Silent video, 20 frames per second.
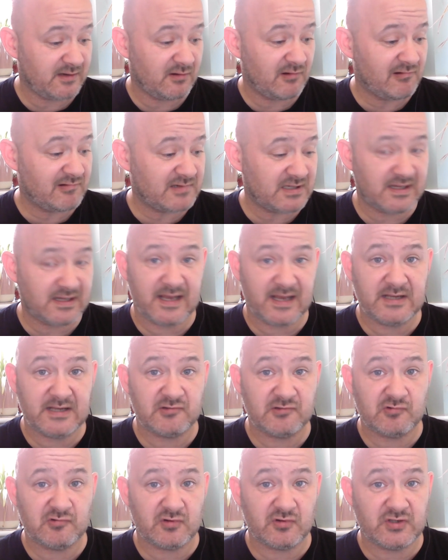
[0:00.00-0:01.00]
or is it their
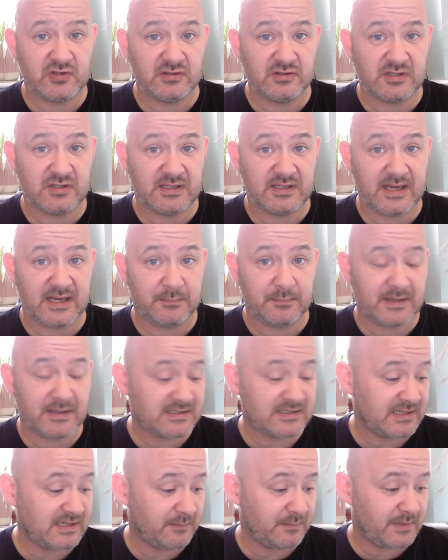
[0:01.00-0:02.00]
instruction to keep
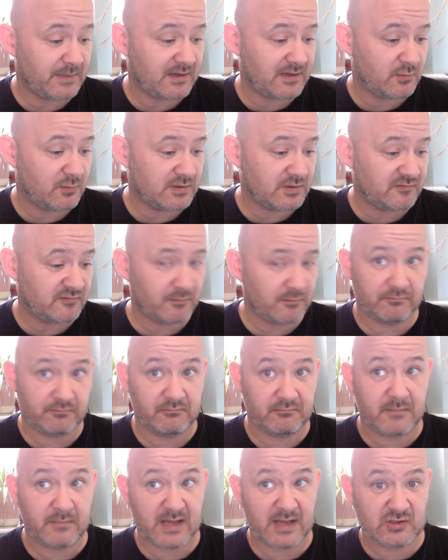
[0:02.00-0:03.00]
passing it backwards from
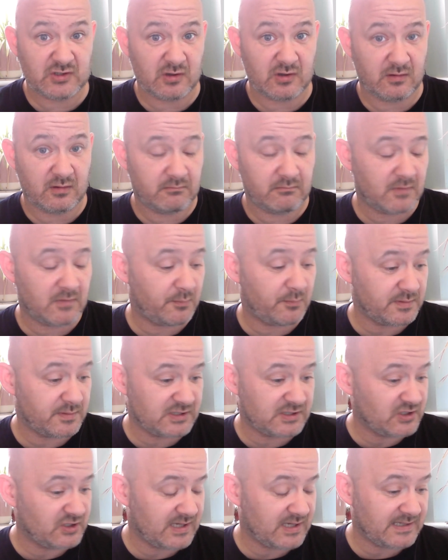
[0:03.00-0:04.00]
edge of
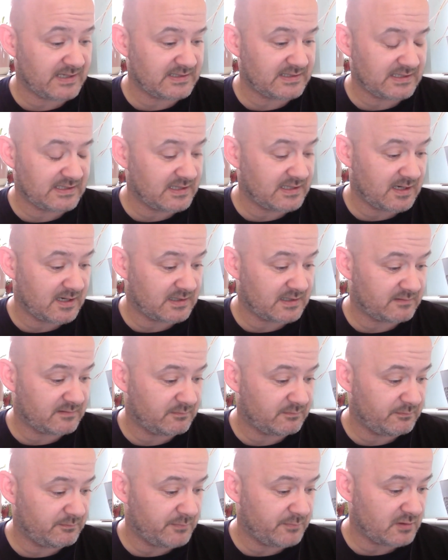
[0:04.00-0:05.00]
opposition 18-yard
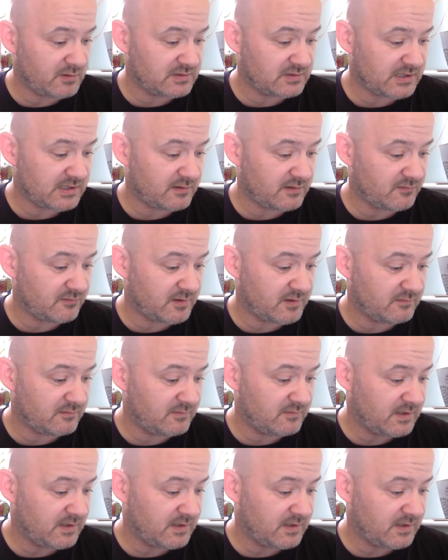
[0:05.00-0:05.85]
box? I don't know.